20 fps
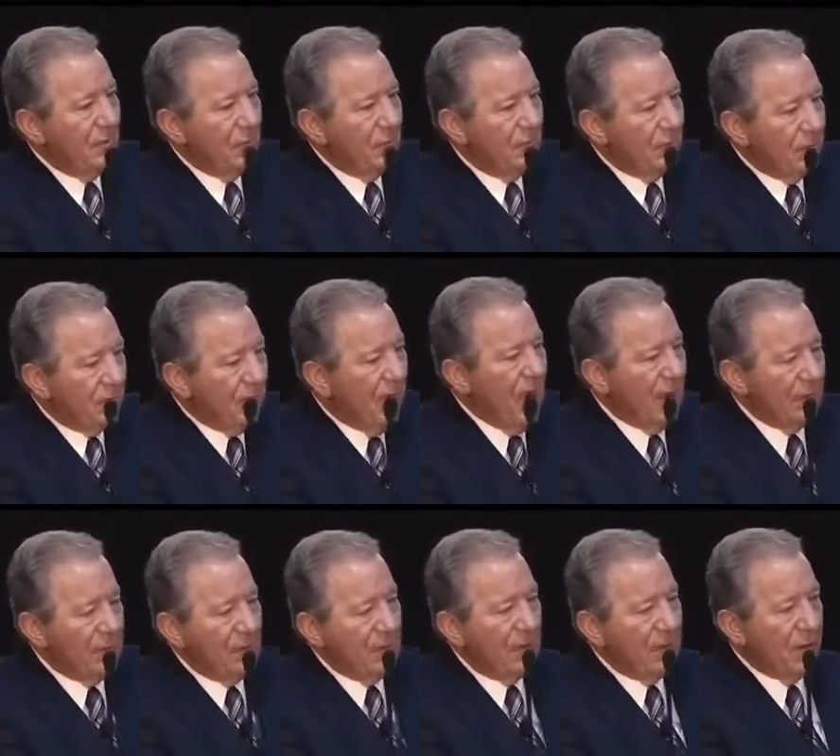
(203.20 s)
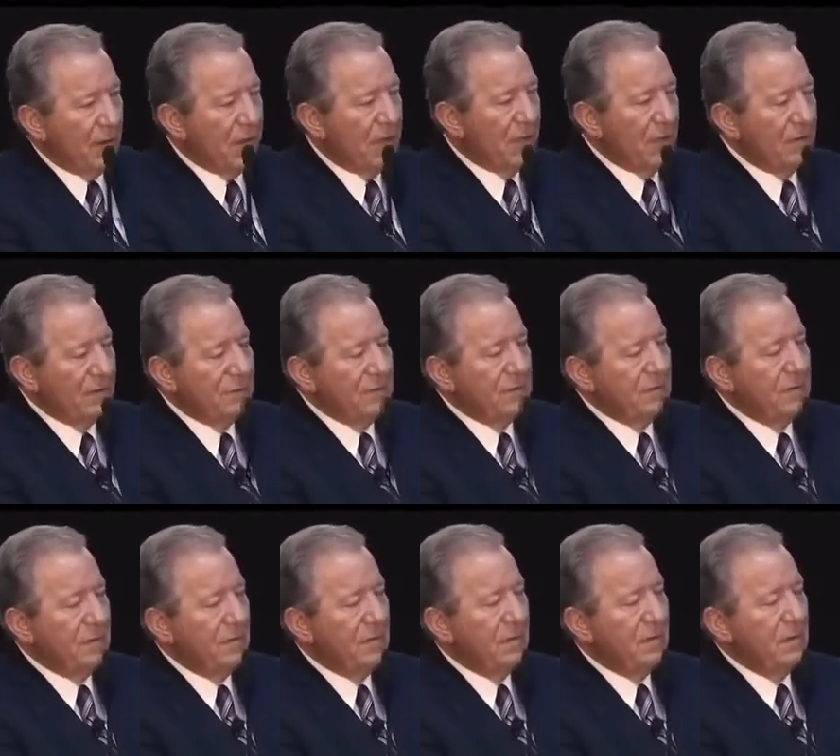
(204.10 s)
revival of the Hebrides.
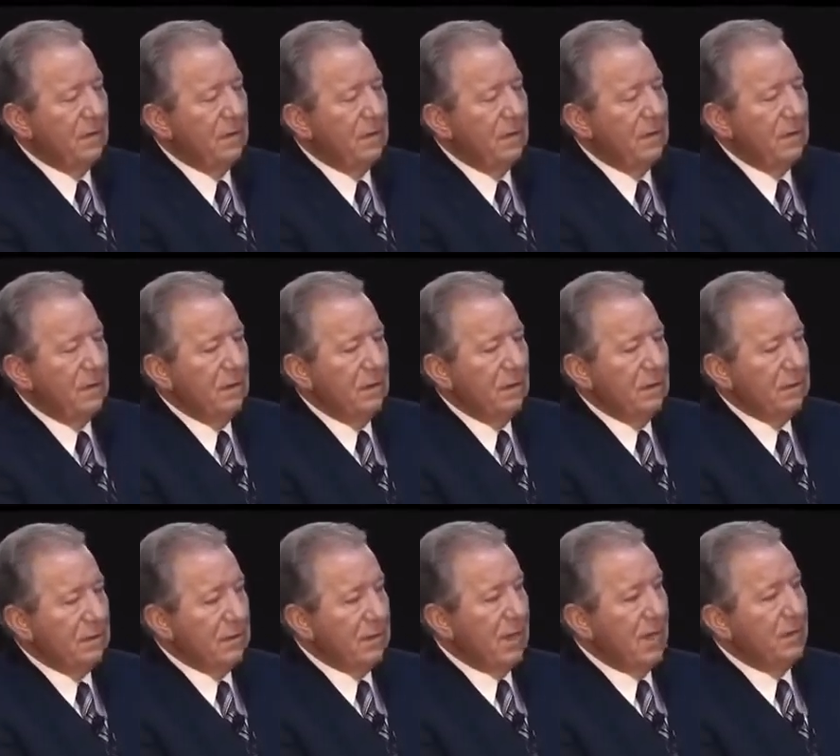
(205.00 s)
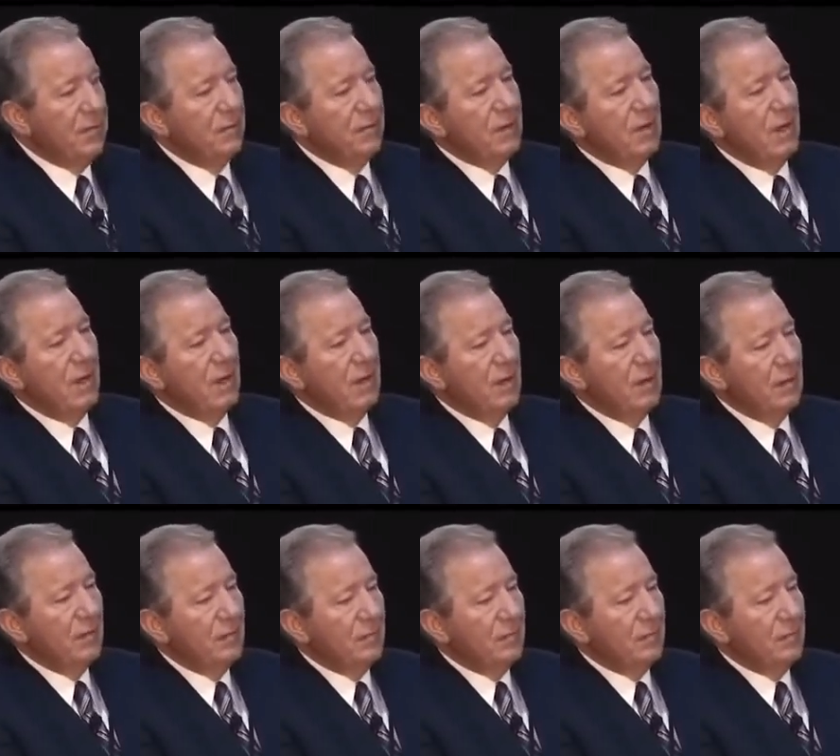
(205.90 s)
She named him Donald.